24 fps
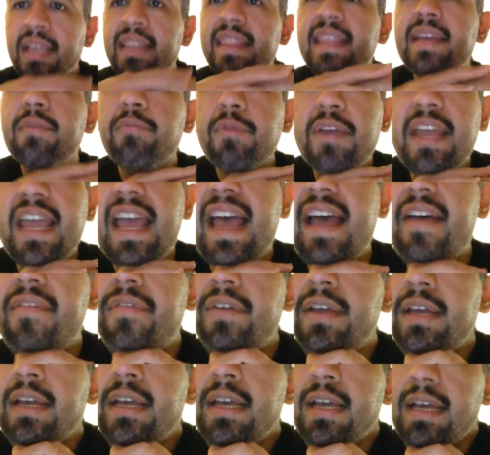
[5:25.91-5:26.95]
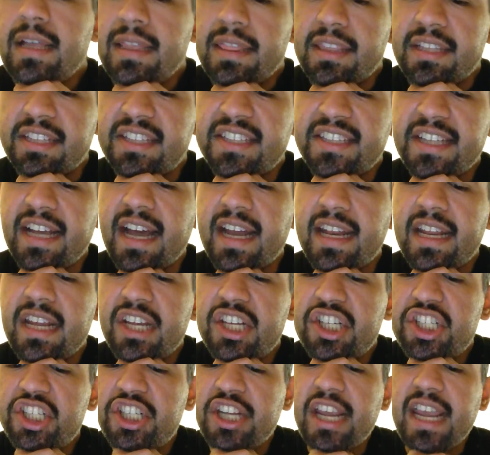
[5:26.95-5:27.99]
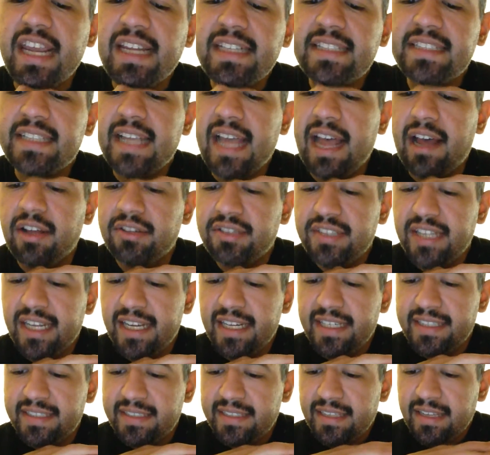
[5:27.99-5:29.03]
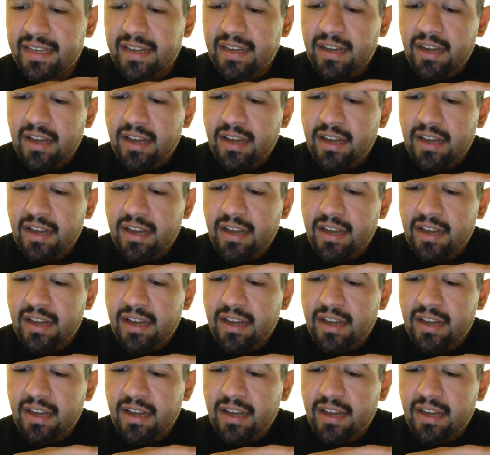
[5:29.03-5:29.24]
Then we have the Sonic Shakes outtakes